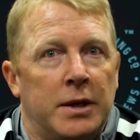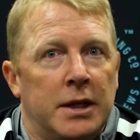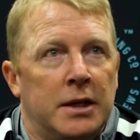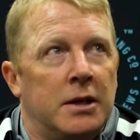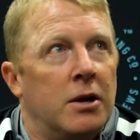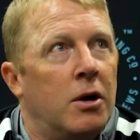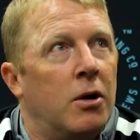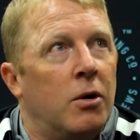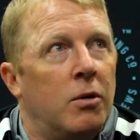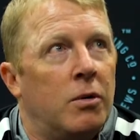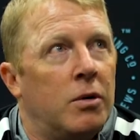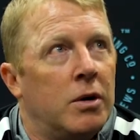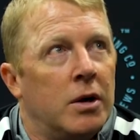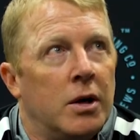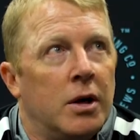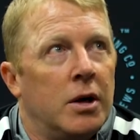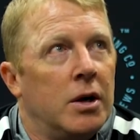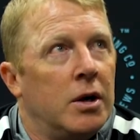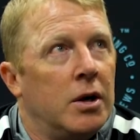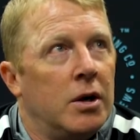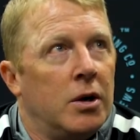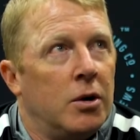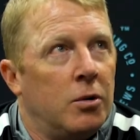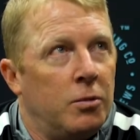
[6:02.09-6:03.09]
We know
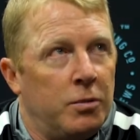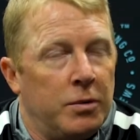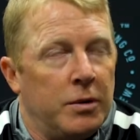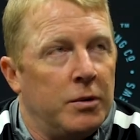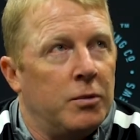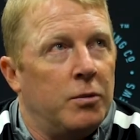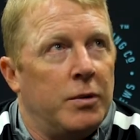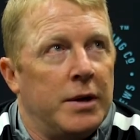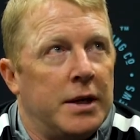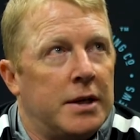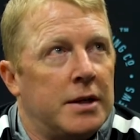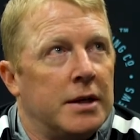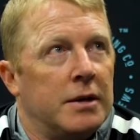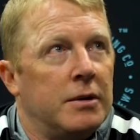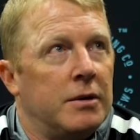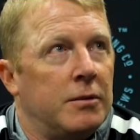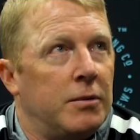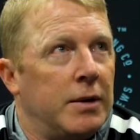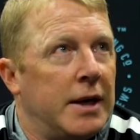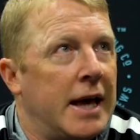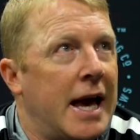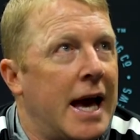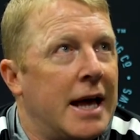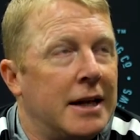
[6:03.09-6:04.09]

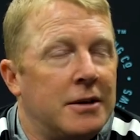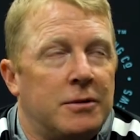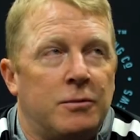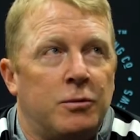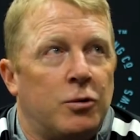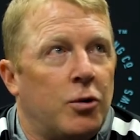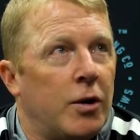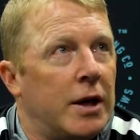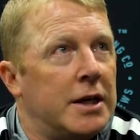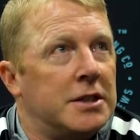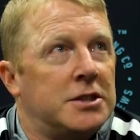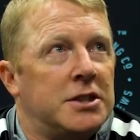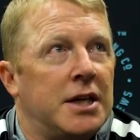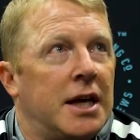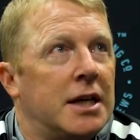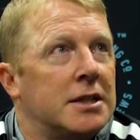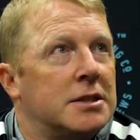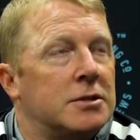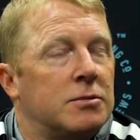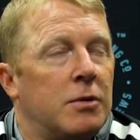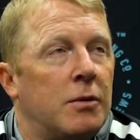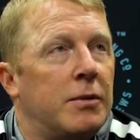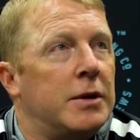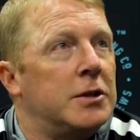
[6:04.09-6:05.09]
we had great
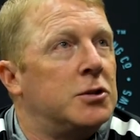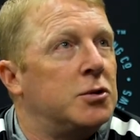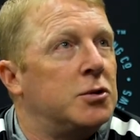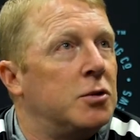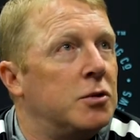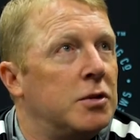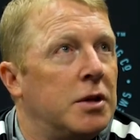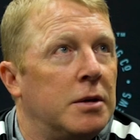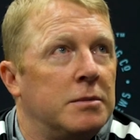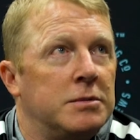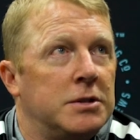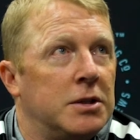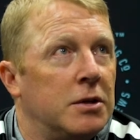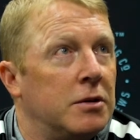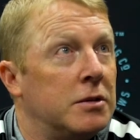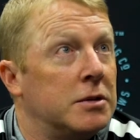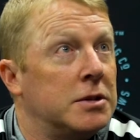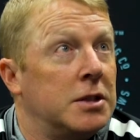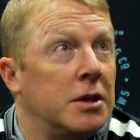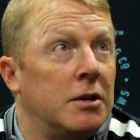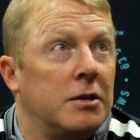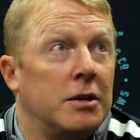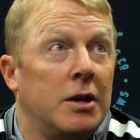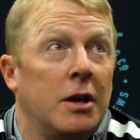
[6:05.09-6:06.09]
chances when we drew them
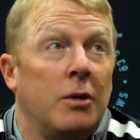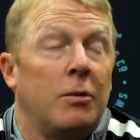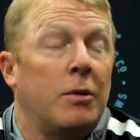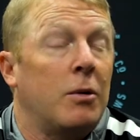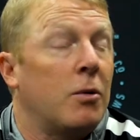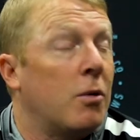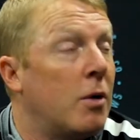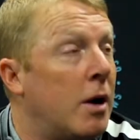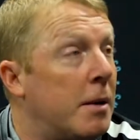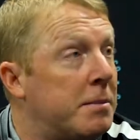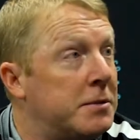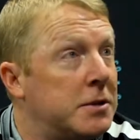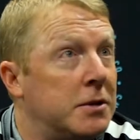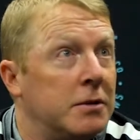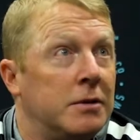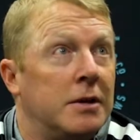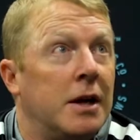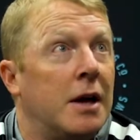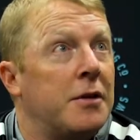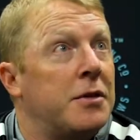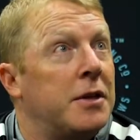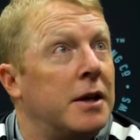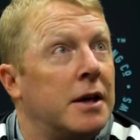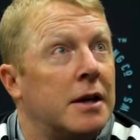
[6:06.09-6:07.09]
0-0. There, we were up
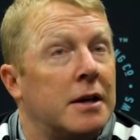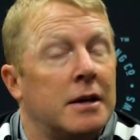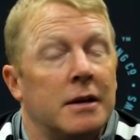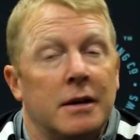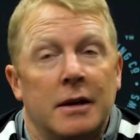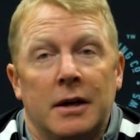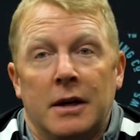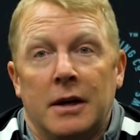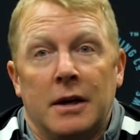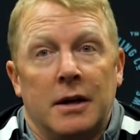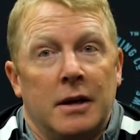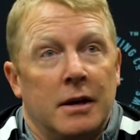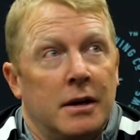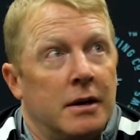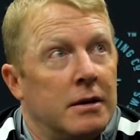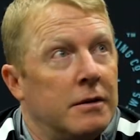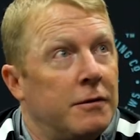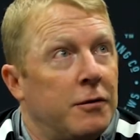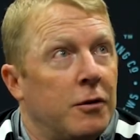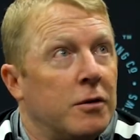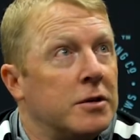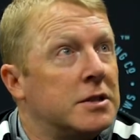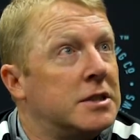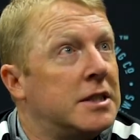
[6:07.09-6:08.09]
2-0,
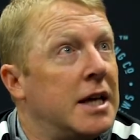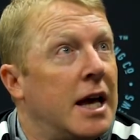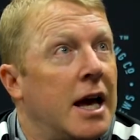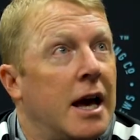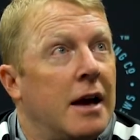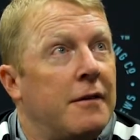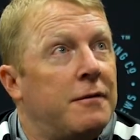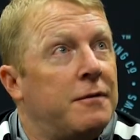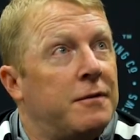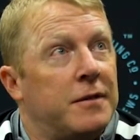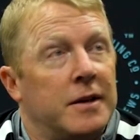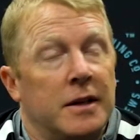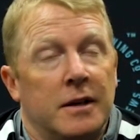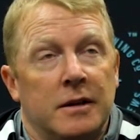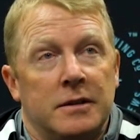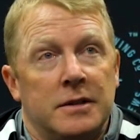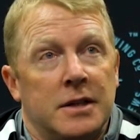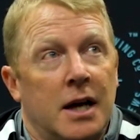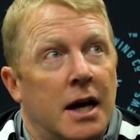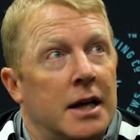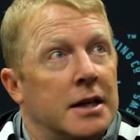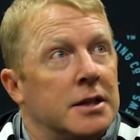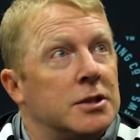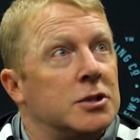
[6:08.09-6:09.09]
first half. You know,
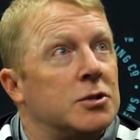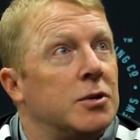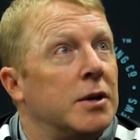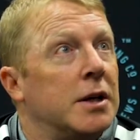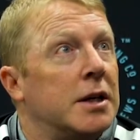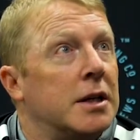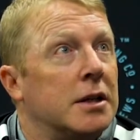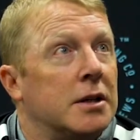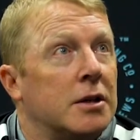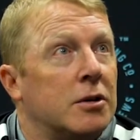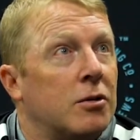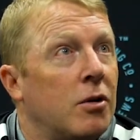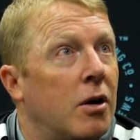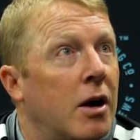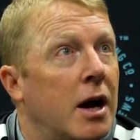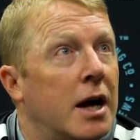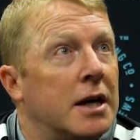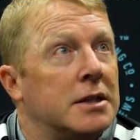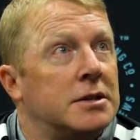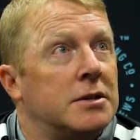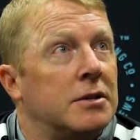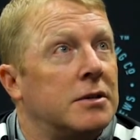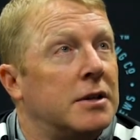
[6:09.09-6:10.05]
Donnie streaking across.